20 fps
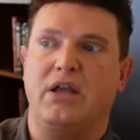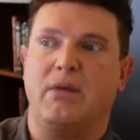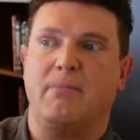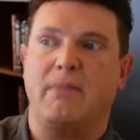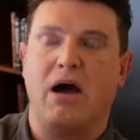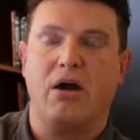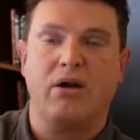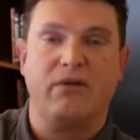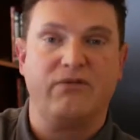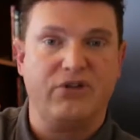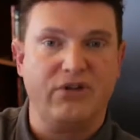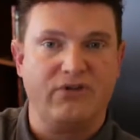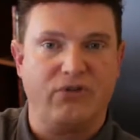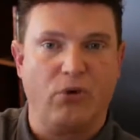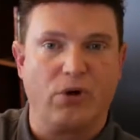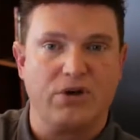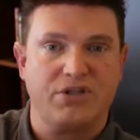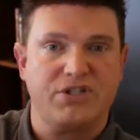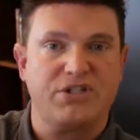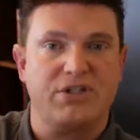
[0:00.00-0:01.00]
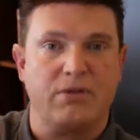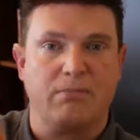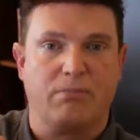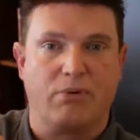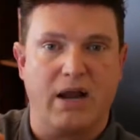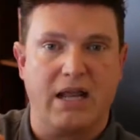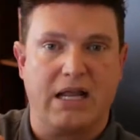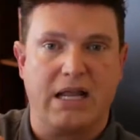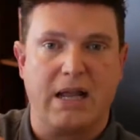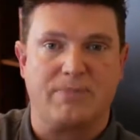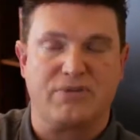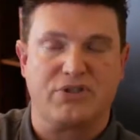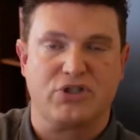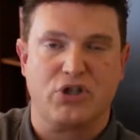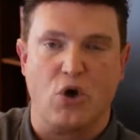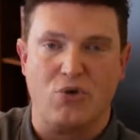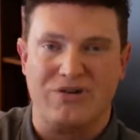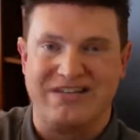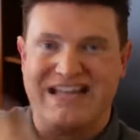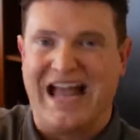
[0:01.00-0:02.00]
amount of divorces and breakups
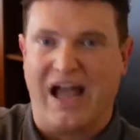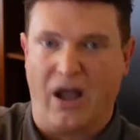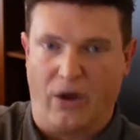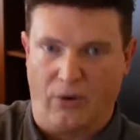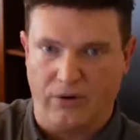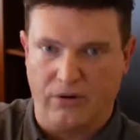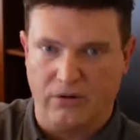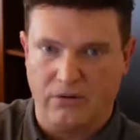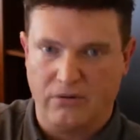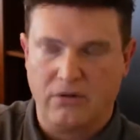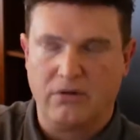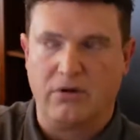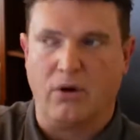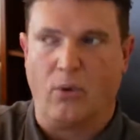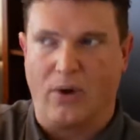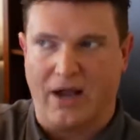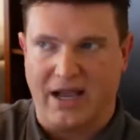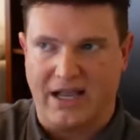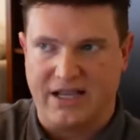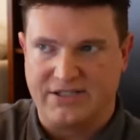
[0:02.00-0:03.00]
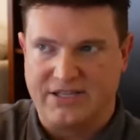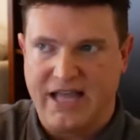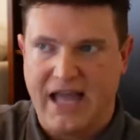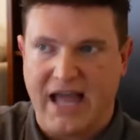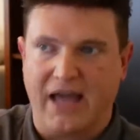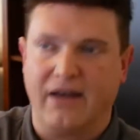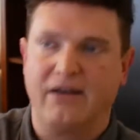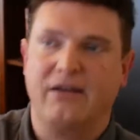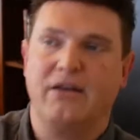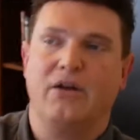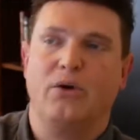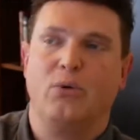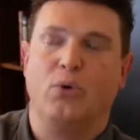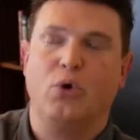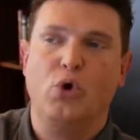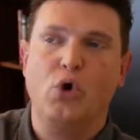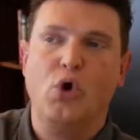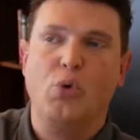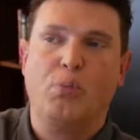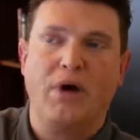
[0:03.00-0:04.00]
go down. Now, why is that?
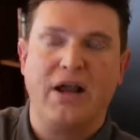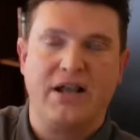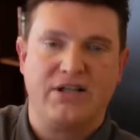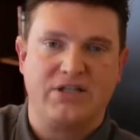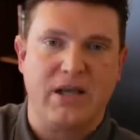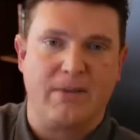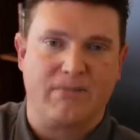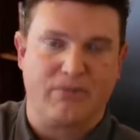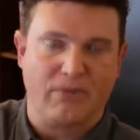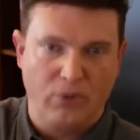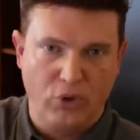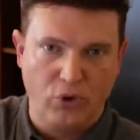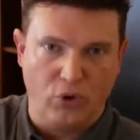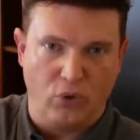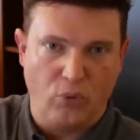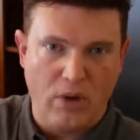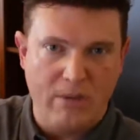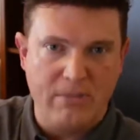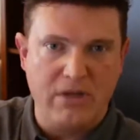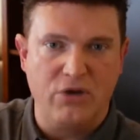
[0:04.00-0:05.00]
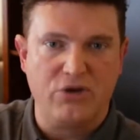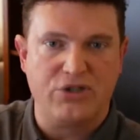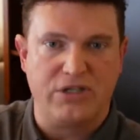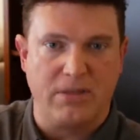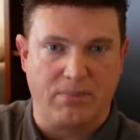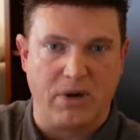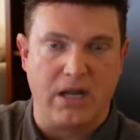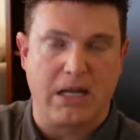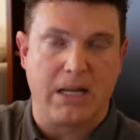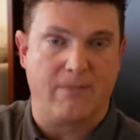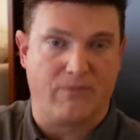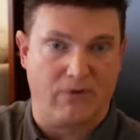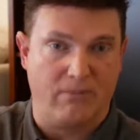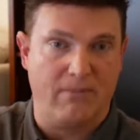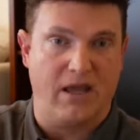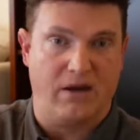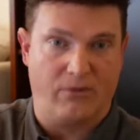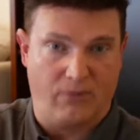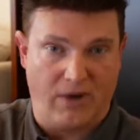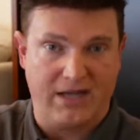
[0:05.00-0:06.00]
Well, who breaks up from who? Women usually break up from
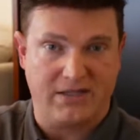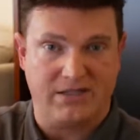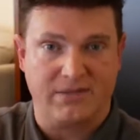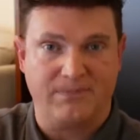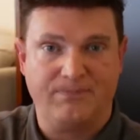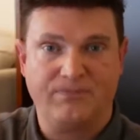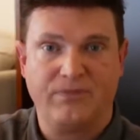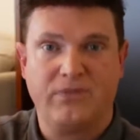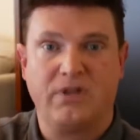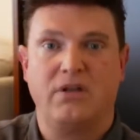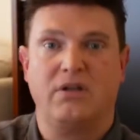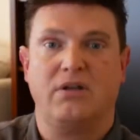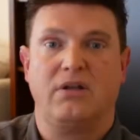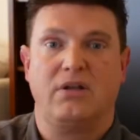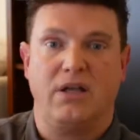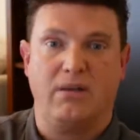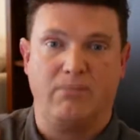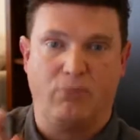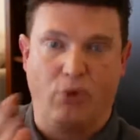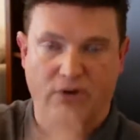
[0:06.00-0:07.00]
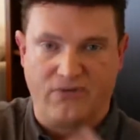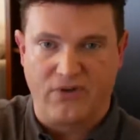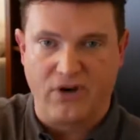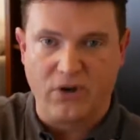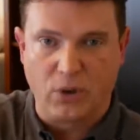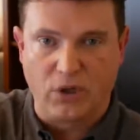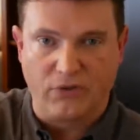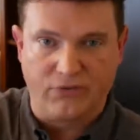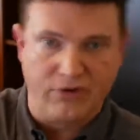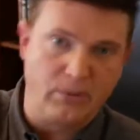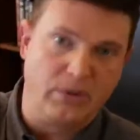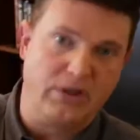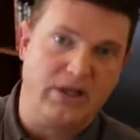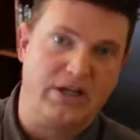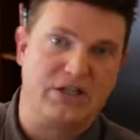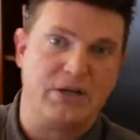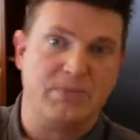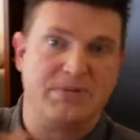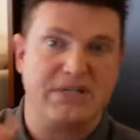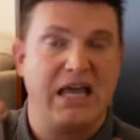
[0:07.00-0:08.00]
men, right? In boyfriend-girlfriend
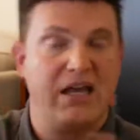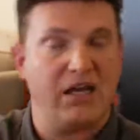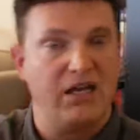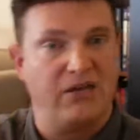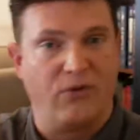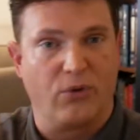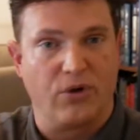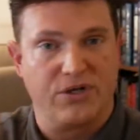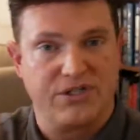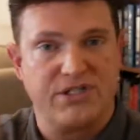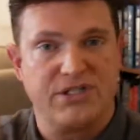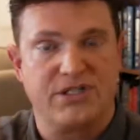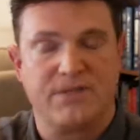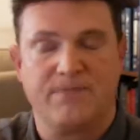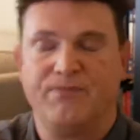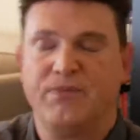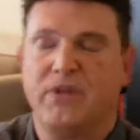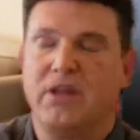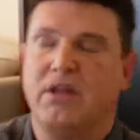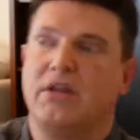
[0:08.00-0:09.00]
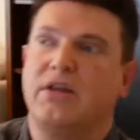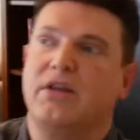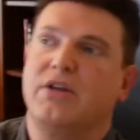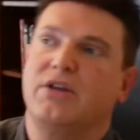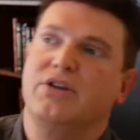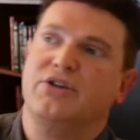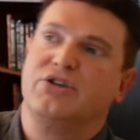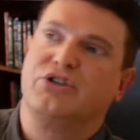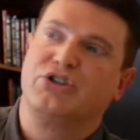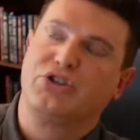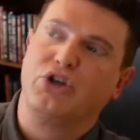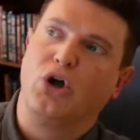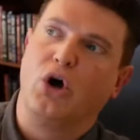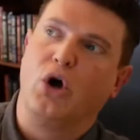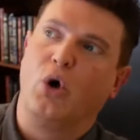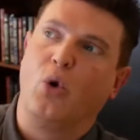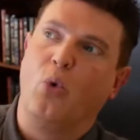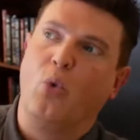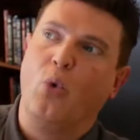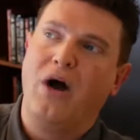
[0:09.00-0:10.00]
relationships and in divorces.
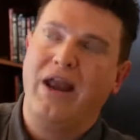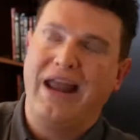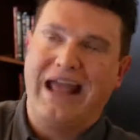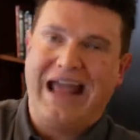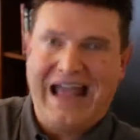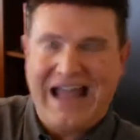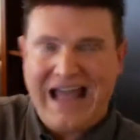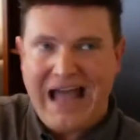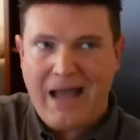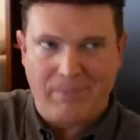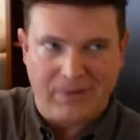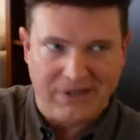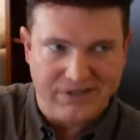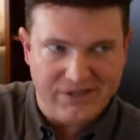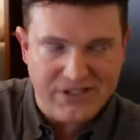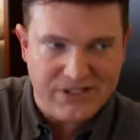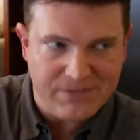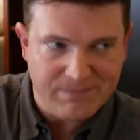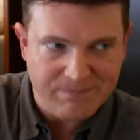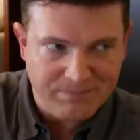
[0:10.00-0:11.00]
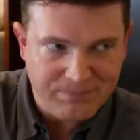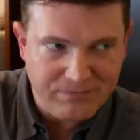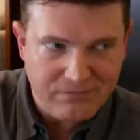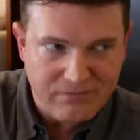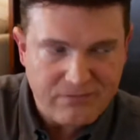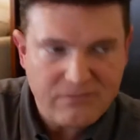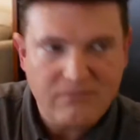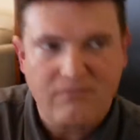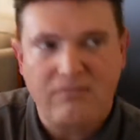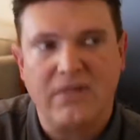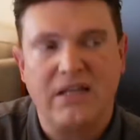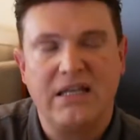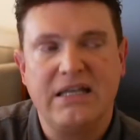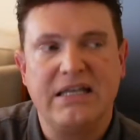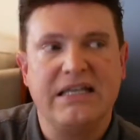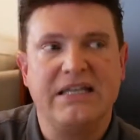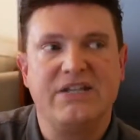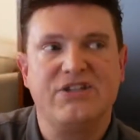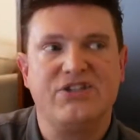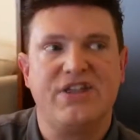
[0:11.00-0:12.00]
So what happens
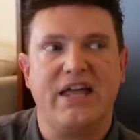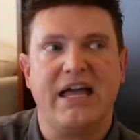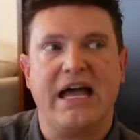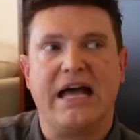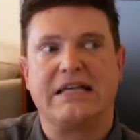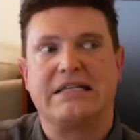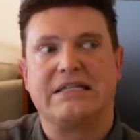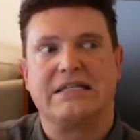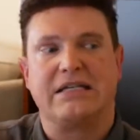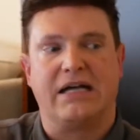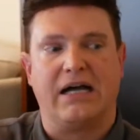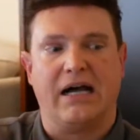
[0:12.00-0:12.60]
is that